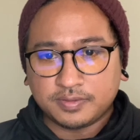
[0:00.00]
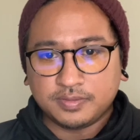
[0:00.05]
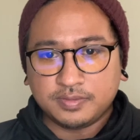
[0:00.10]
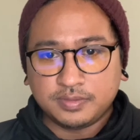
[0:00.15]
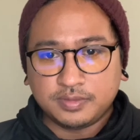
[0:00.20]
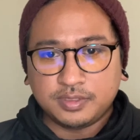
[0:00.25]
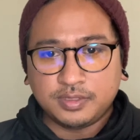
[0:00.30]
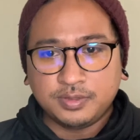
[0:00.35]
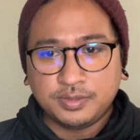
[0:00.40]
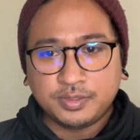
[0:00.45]

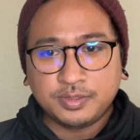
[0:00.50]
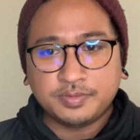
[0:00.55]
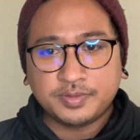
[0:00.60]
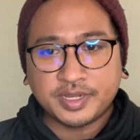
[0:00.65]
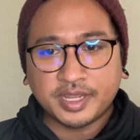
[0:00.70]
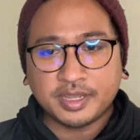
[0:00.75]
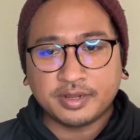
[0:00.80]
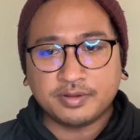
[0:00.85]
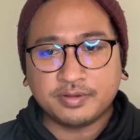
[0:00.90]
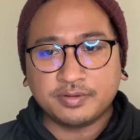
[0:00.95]
YouTube
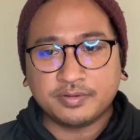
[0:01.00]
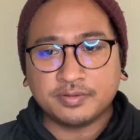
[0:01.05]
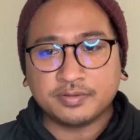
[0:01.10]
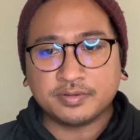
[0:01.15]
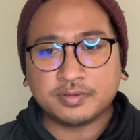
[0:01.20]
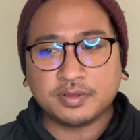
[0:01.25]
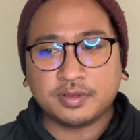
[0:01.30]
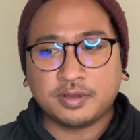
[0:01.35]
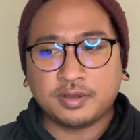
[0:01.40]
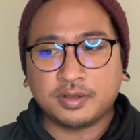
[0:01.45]
channel
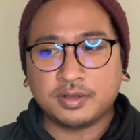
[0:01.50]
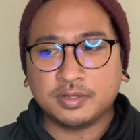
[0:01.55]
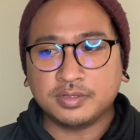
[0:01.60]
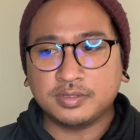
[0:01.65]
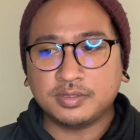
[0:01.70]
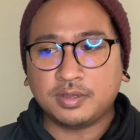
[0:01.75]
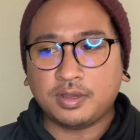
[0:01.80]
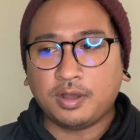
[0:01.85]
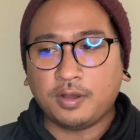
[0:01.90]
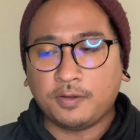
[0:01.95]
called
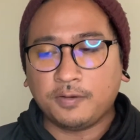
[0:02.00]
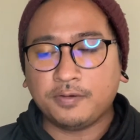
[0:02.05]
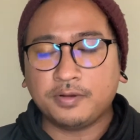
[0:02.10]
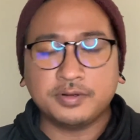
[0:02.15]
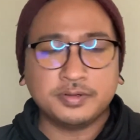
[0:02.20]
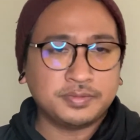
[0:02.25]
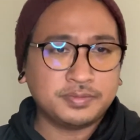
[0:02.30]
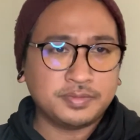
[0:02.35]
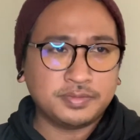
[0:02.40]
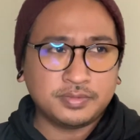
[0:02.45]

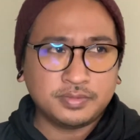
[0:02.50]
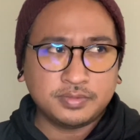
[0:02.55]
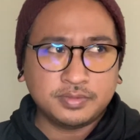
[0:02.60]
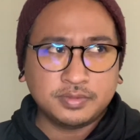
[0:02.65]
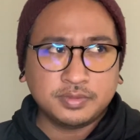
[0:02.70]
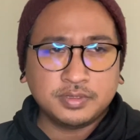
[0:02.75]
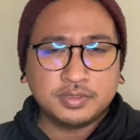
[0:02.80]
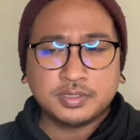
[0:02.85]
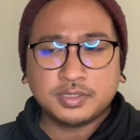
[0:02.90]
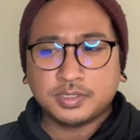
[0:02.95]
Horror
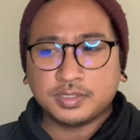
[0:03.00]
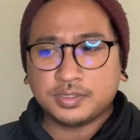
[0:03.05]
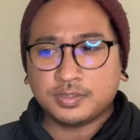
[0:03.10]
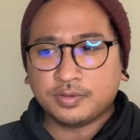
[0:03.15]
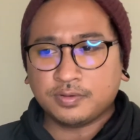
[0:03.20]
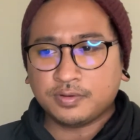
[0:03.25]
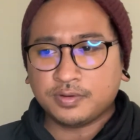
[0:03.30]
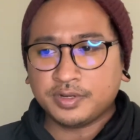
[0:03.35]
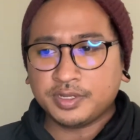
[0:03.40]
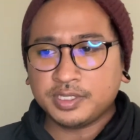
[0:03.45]

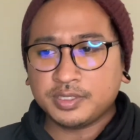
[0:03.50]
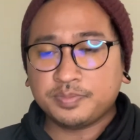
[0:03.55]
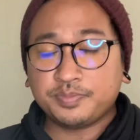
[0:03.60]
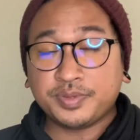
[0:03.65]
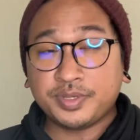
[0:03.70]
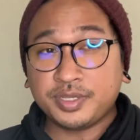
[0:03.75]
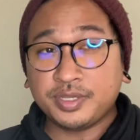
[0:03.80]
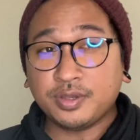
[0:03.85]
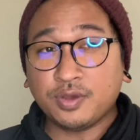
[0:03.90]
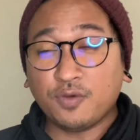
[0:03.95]
Stories
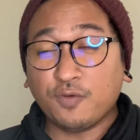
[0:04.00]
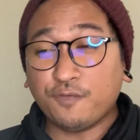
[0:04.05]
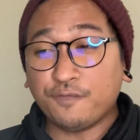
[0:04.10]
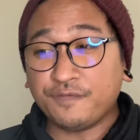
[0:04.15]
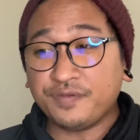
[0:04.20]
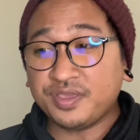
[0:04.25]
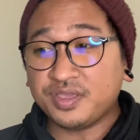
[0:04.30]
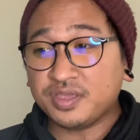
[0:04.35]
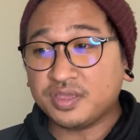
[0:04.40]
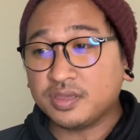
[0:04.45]

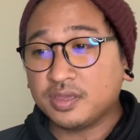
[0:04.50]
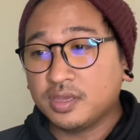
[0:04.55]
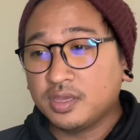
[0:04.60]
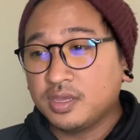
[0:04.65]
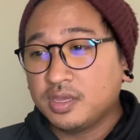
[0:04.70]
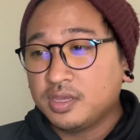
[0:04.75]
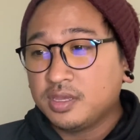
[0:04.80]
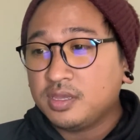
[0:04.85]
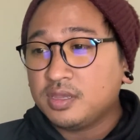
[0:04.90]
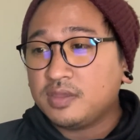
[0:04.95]
POV.
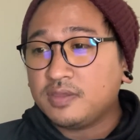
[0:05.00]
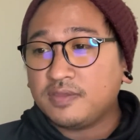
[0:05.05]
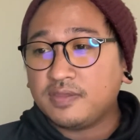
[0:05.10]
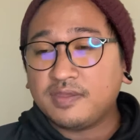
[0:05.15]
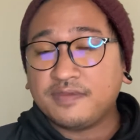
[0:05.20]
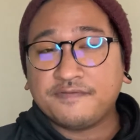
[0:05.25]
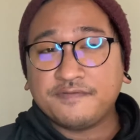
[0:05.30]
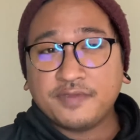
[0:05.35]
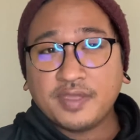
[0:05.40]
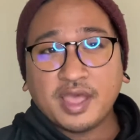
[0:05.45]

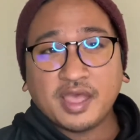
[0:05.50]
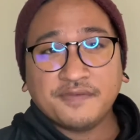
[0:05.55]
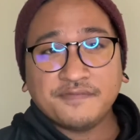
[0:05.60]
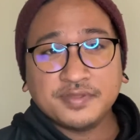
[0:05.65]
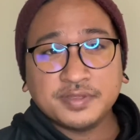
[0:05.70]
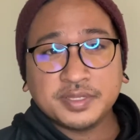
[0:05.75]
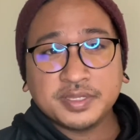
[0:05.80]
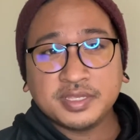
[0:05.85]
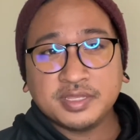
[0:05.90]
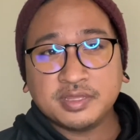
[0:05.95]
If you haven't
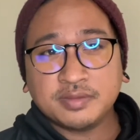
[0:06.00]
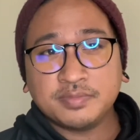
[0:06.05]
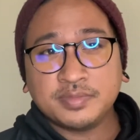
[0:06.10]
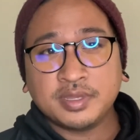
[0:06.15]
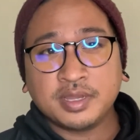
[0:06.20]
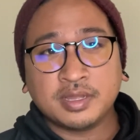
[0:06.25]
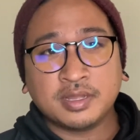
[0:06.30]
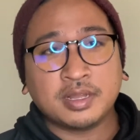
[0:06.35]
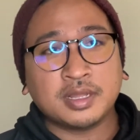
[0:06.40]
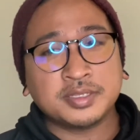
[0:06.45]
seen them
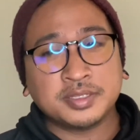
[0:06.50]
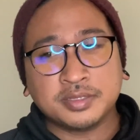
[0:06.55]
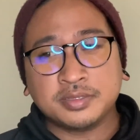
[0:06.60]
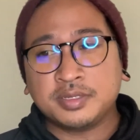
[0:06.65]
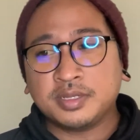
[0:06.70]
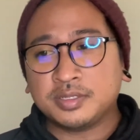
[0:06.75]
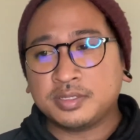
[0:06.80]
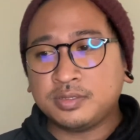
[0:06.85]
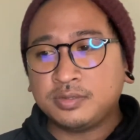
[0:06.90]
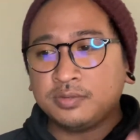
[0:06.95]
yet, I
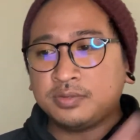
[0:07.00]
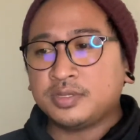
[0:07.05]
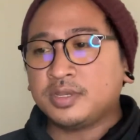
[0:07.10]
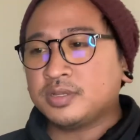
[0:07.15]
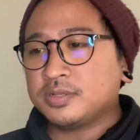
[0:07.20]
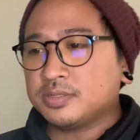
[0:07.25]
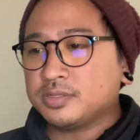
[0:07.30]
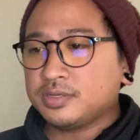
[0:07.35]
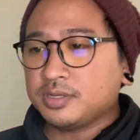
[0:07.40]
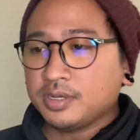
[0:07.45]
suggest you take a
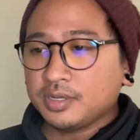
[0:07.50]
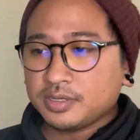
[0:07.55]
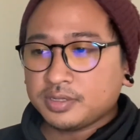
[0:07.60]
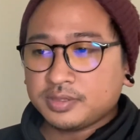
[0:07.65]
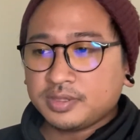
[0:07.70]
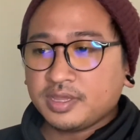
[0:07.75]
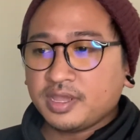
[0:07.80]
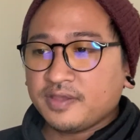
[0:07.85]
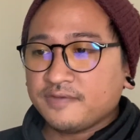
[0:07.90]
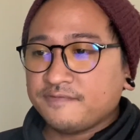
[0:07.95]
look. They
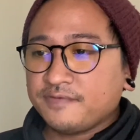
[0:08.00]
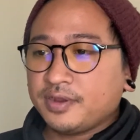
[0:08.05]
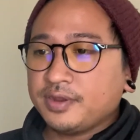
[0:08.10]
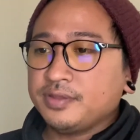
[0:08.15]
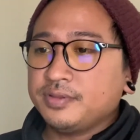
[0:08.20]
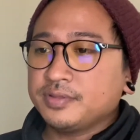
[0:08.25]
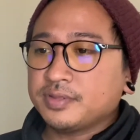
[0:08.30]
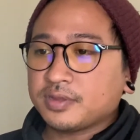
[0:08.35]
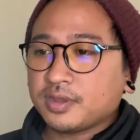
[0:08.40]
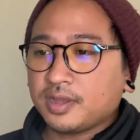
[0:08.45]
have very
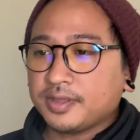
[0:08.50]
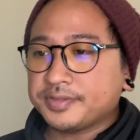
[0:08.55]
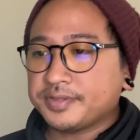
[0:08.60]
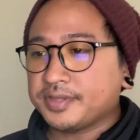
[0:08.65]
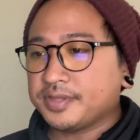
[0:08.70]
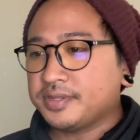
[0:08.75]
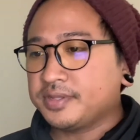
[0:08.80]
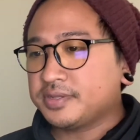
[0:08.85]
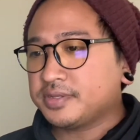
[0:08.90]
good content.